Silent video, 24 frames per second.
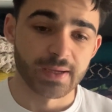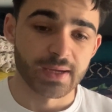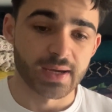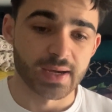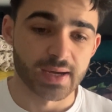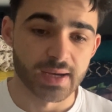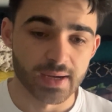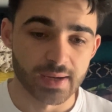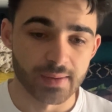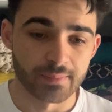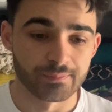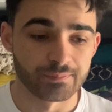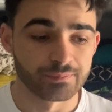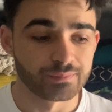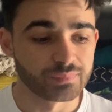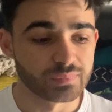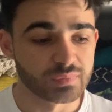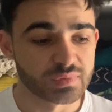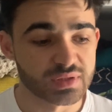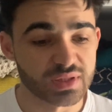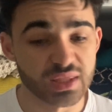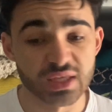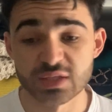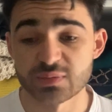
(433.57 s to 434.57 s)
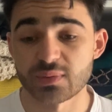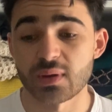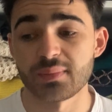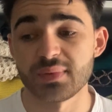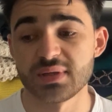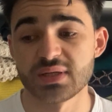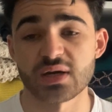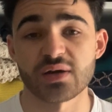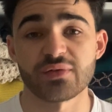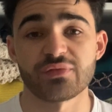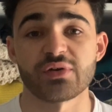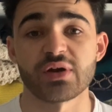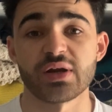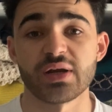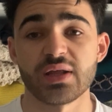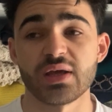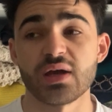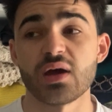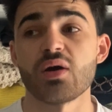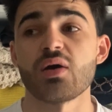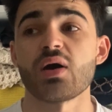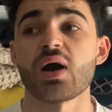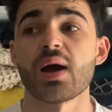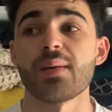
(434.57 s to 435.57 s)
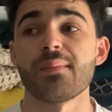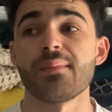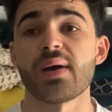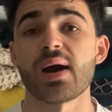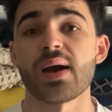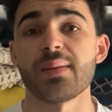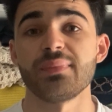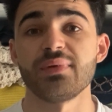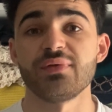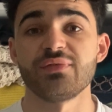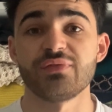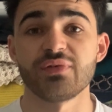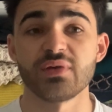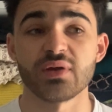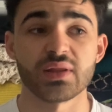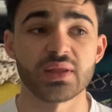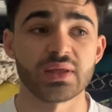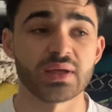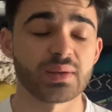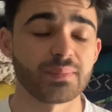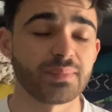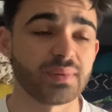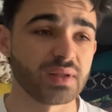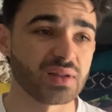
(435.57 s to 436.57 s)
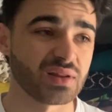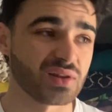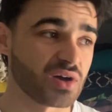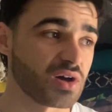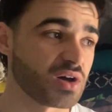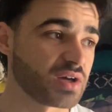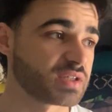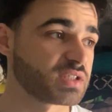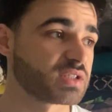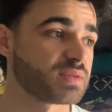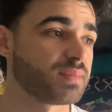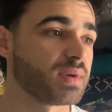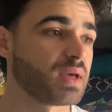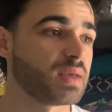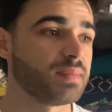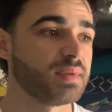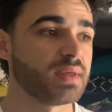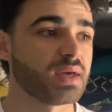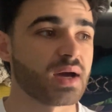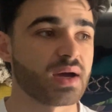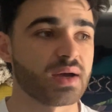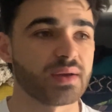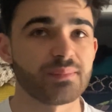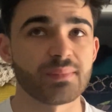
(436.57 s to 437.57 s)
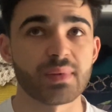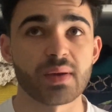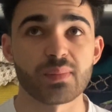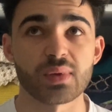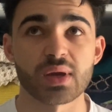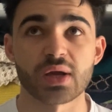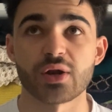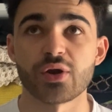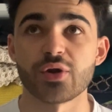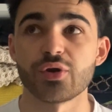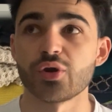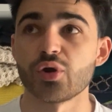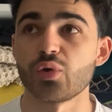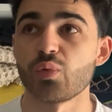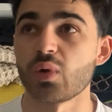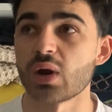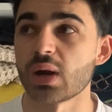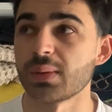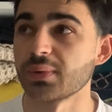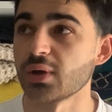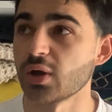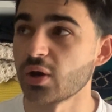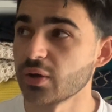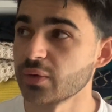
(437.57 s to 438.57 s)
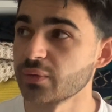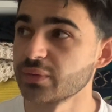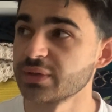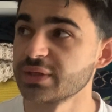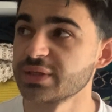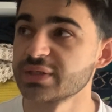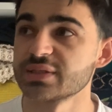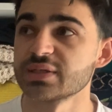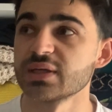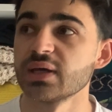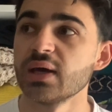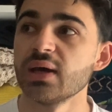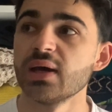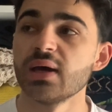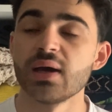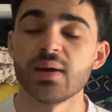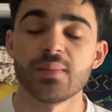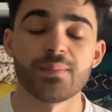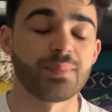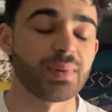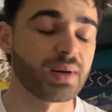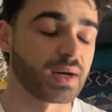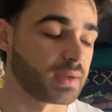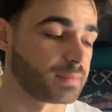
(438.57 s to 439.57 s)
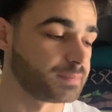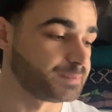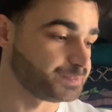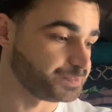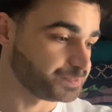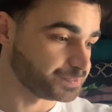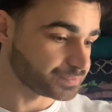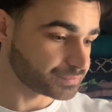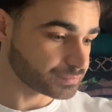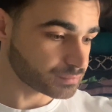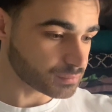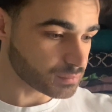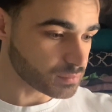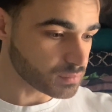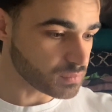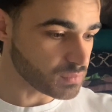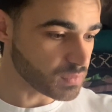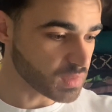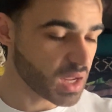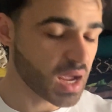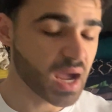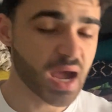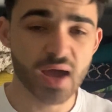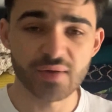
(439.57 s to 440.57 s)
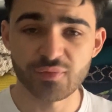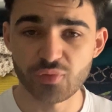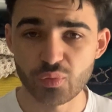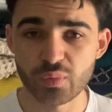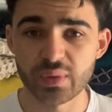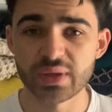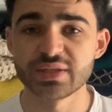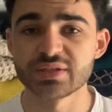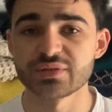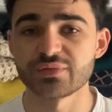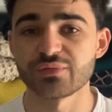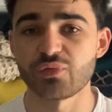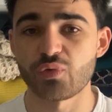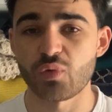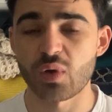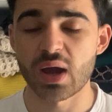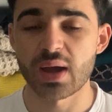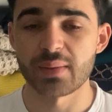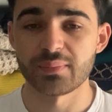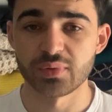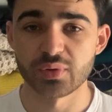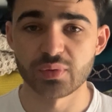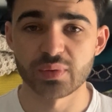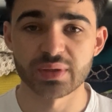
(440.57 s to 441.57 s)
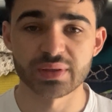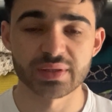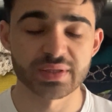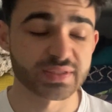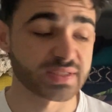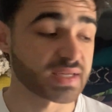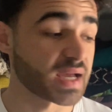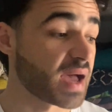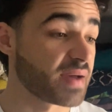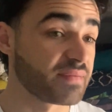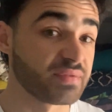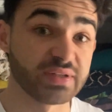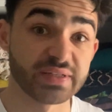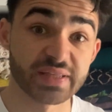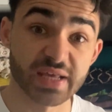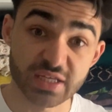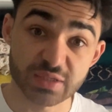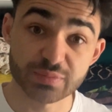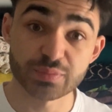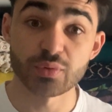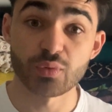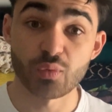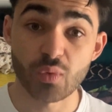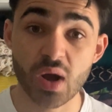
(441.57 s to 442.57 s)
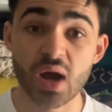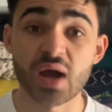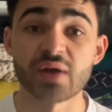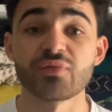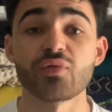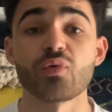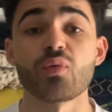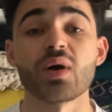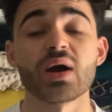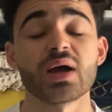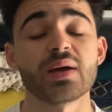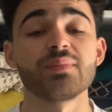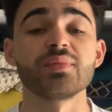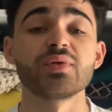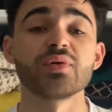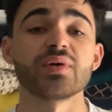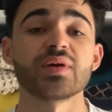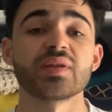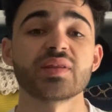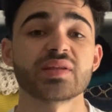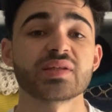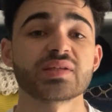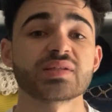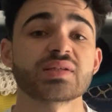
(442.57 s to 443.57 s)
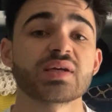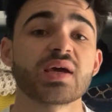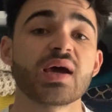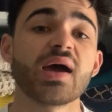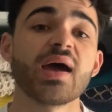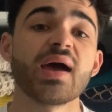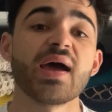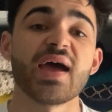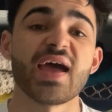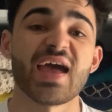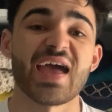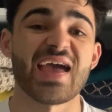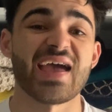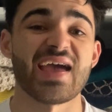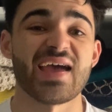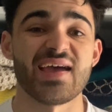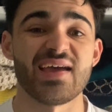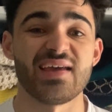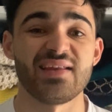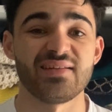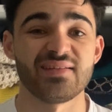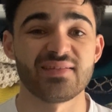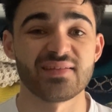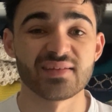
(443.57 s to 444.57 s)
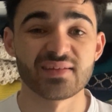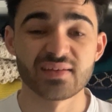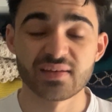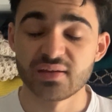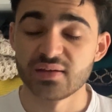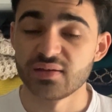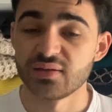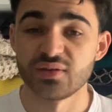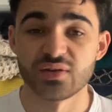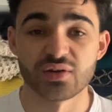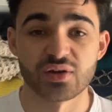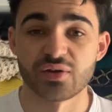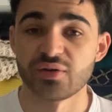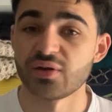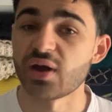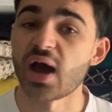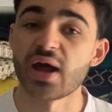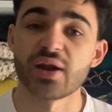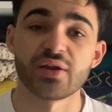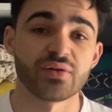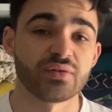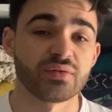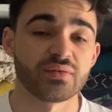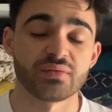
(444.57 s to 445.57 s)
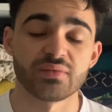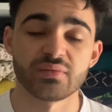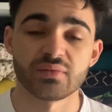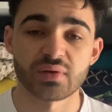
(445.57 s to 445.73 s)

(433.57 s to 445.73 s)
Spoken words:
um, things might be tough right now. I might be feeling a bit lost. Maybe I don't know where I'm going with this, but I have a reason for why I'm doing this. I have a desperate why for why I'm doing this. And, I don't,